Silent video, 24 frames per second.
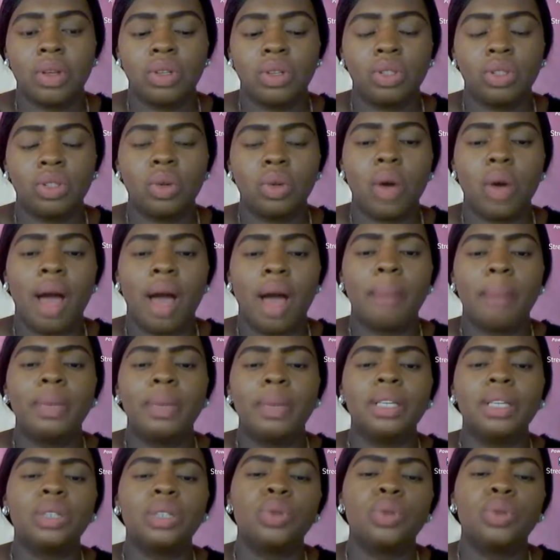So
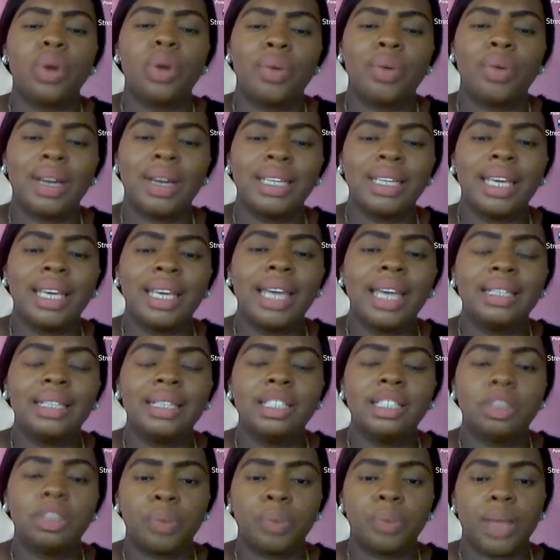ability to eradicate
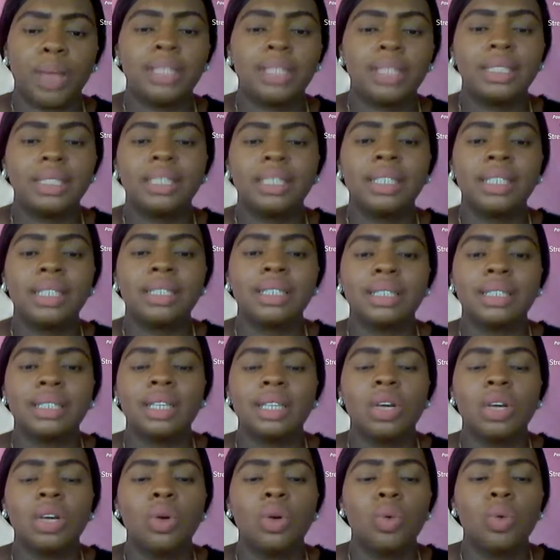these practices
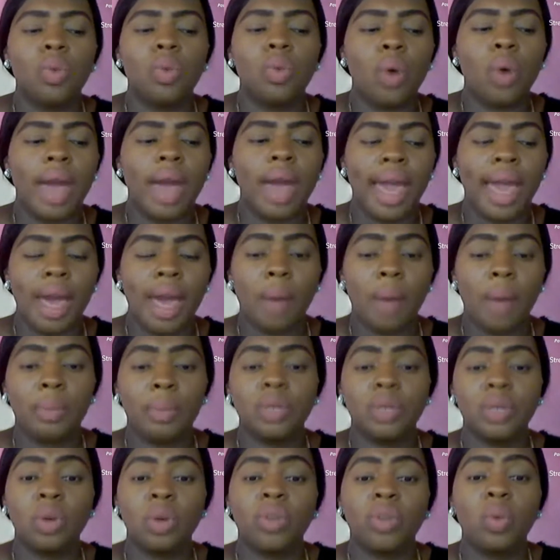will help
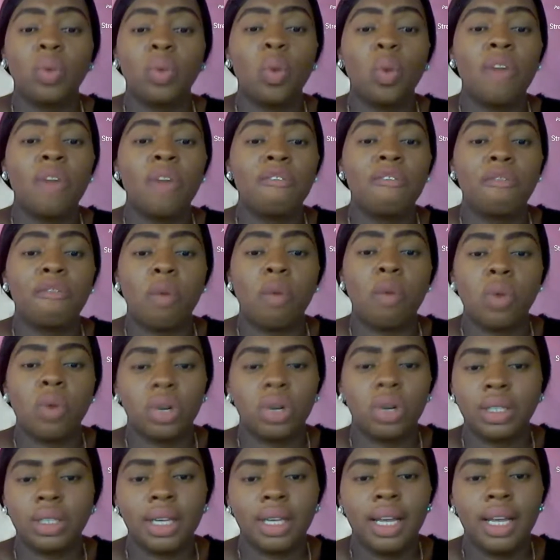is one of the way
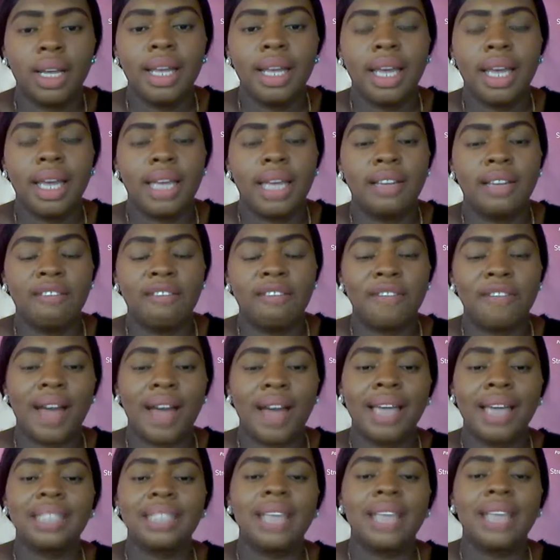forward in the
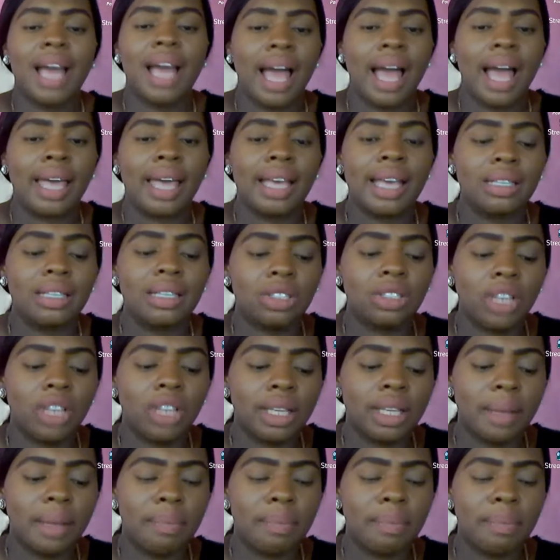fight against
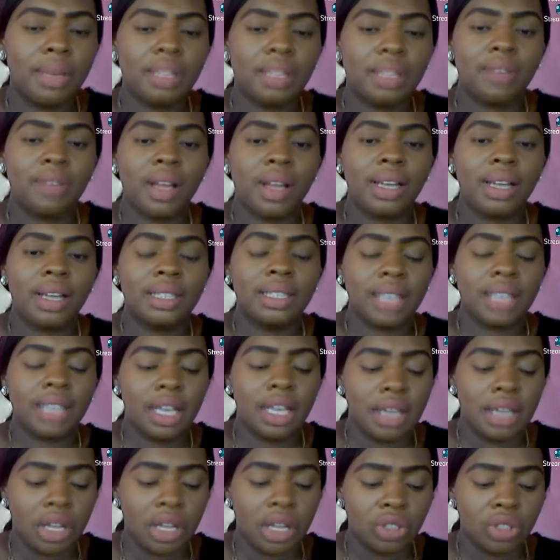gender-based violence
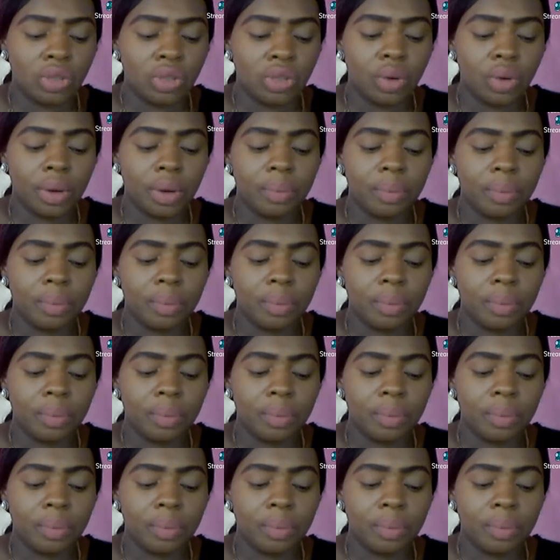in Nigeria.